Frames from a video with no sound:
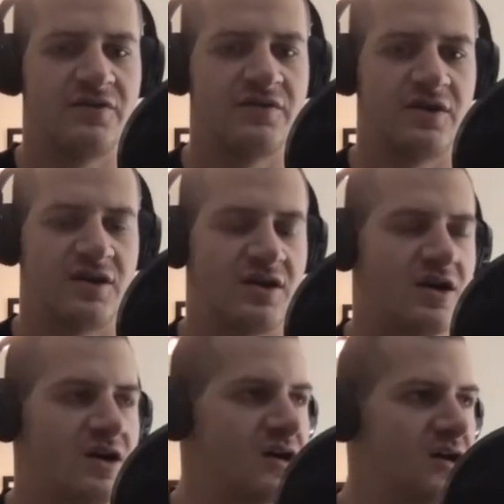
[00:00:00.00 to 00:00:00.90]
Yeah, also
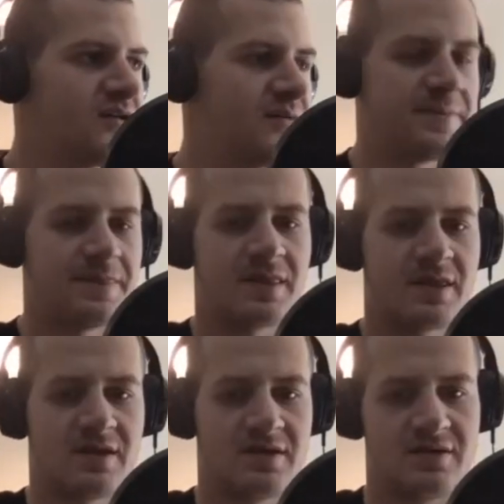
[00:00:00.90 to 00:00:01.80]
don't tell me that one
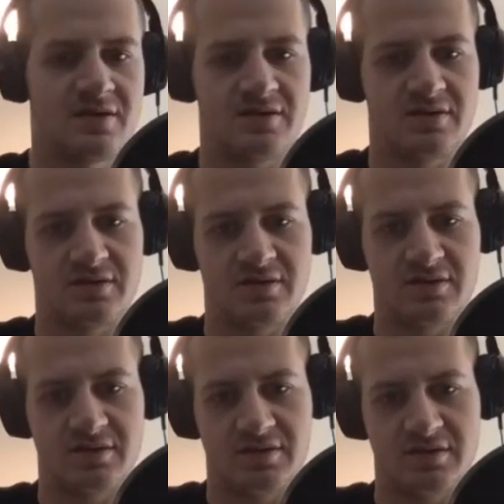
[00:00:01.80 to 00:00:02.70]
day before the
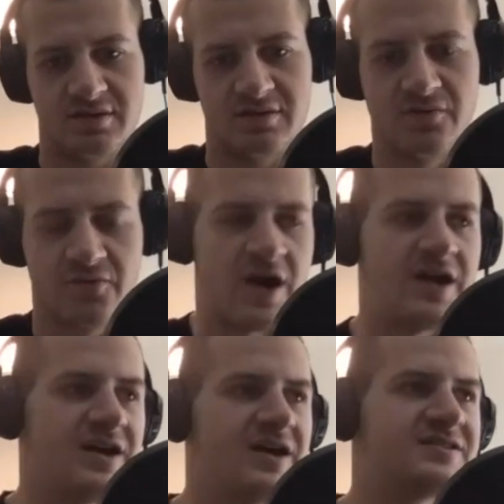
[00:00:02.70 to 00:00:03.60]
fight. Start telling me that
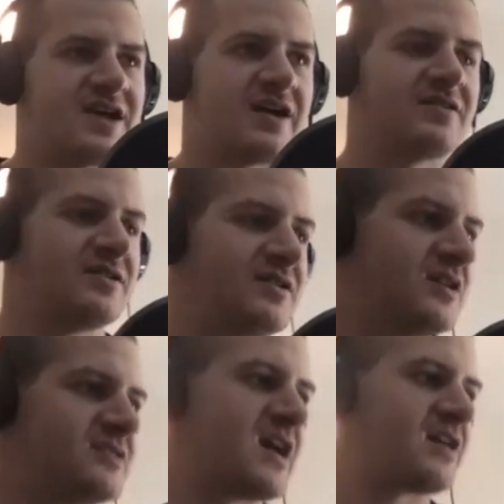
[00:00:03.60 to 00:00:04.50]
3 weeks before the fight,
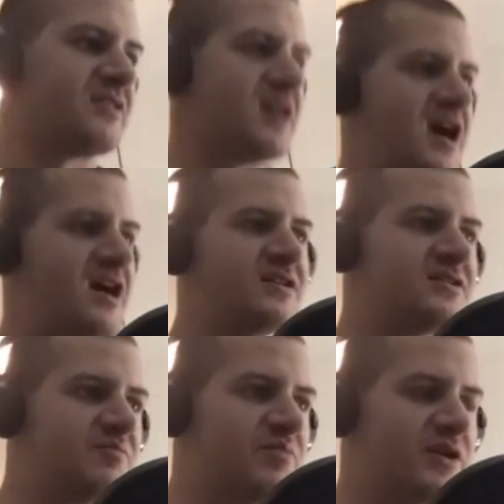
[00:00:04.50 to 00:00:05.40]
please. Exactly. And
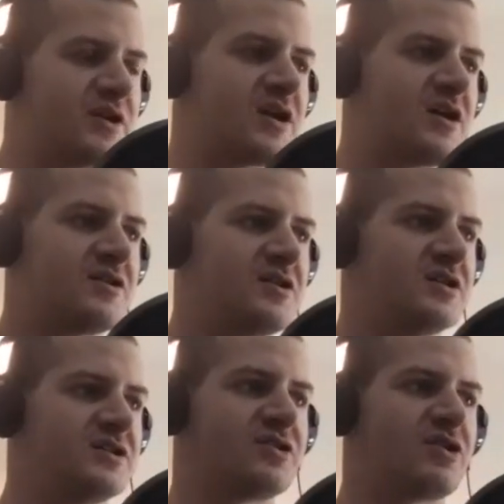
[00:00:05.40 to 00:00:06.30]
putting it on your
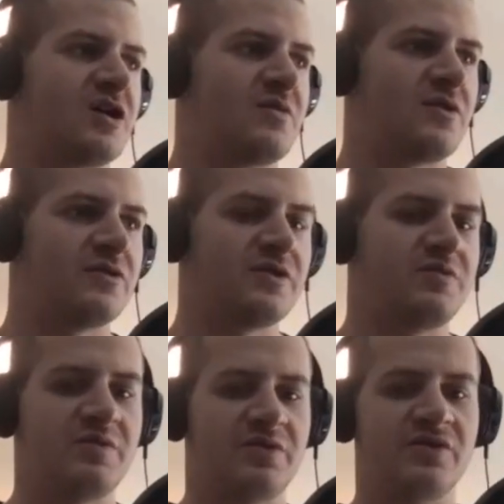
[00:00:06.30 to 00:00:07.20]
Instagram where only
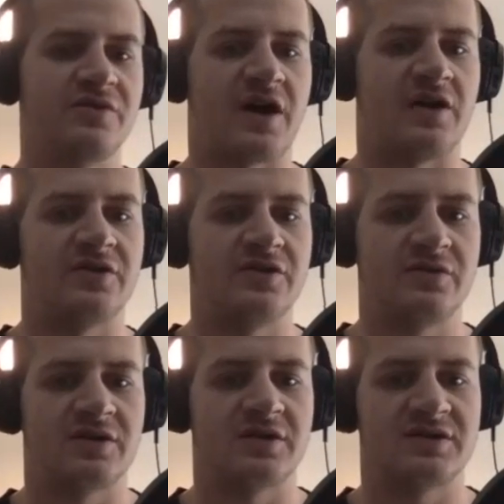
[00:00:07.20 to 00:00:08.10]
people who follow you
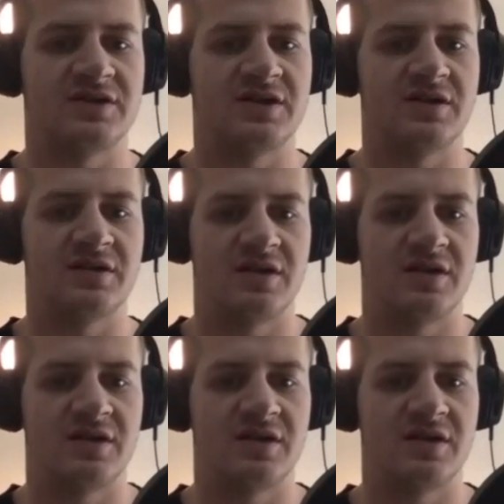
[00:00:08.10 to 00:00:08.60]
are going to see it.